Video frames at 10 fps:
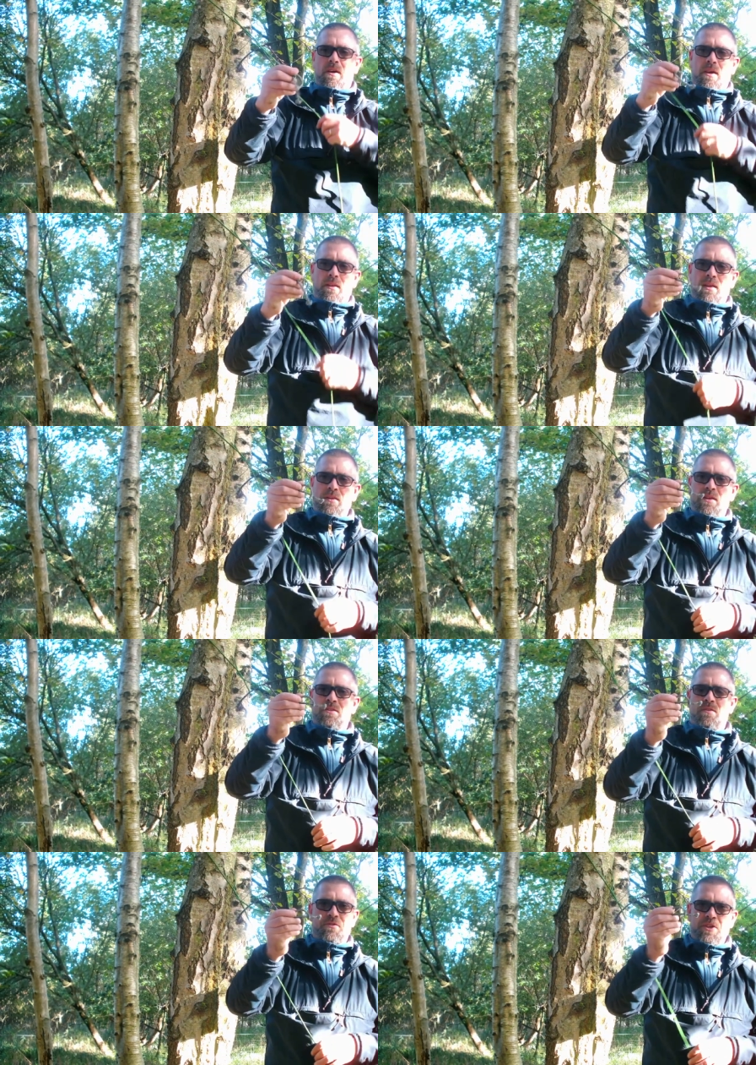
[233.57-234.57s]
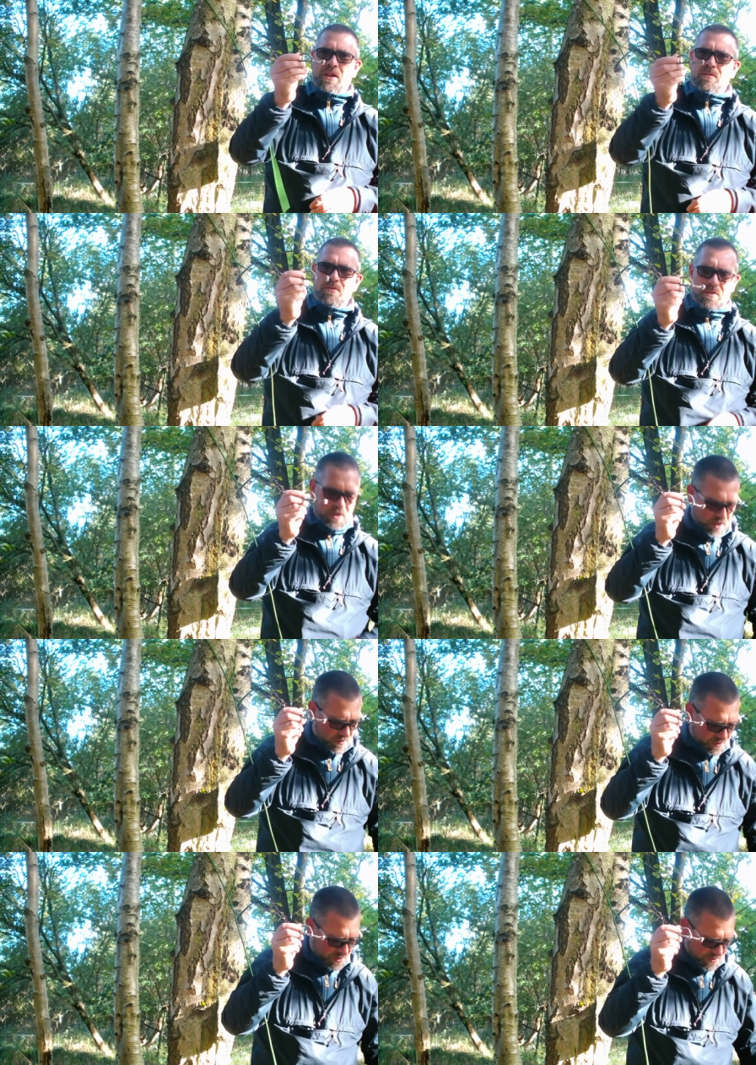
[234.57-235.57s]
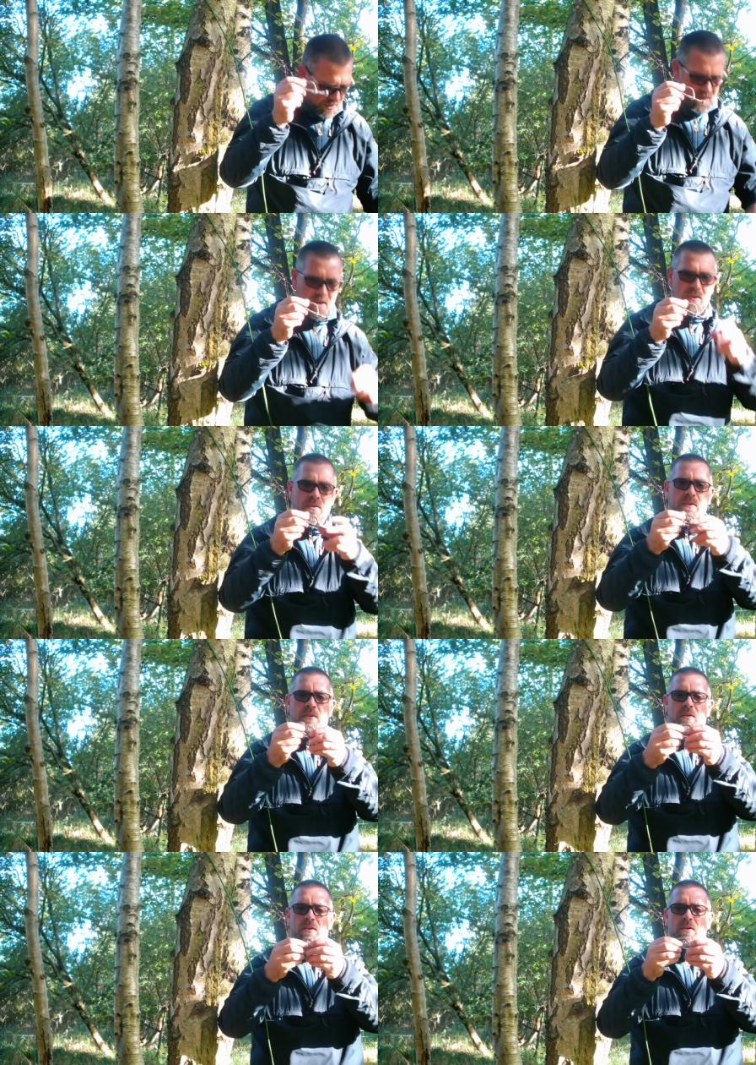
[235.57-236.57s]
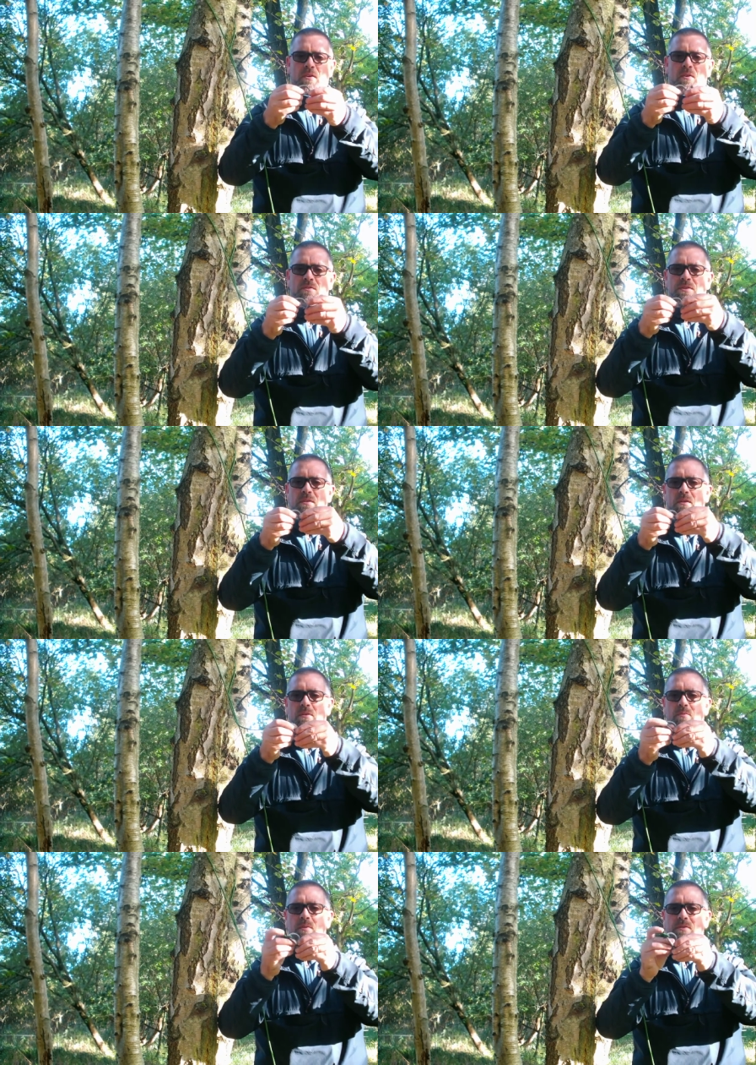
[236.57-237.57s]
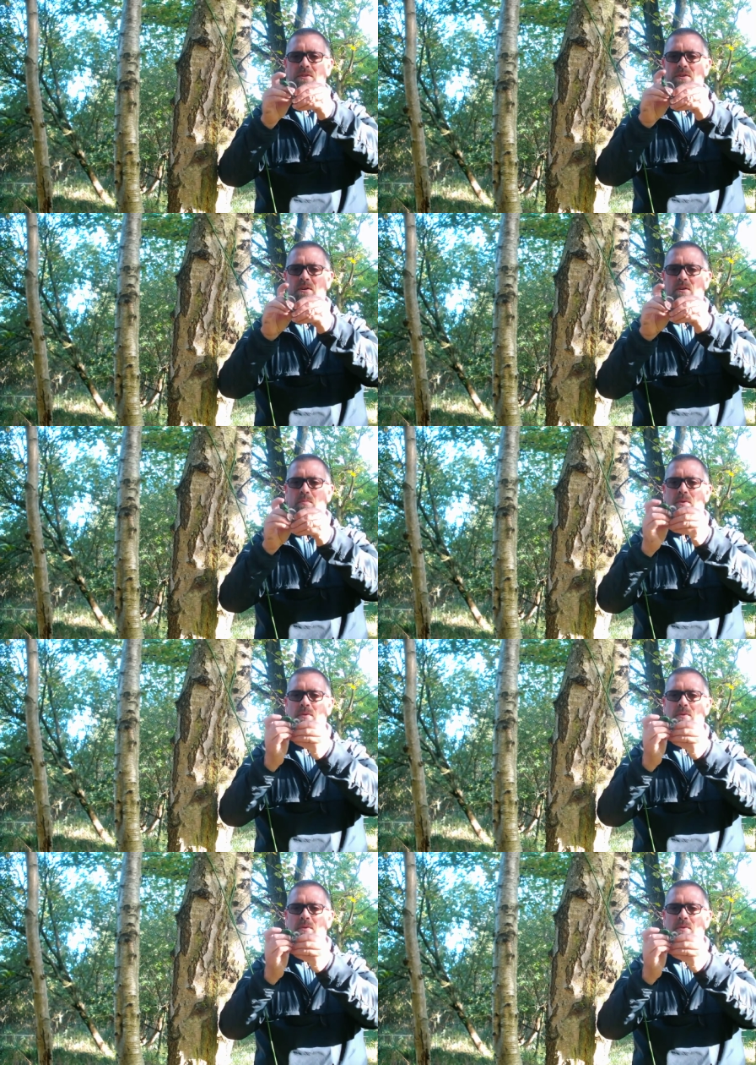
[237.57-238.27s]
and then this soft shackle is going to go onto the loop on the tarp.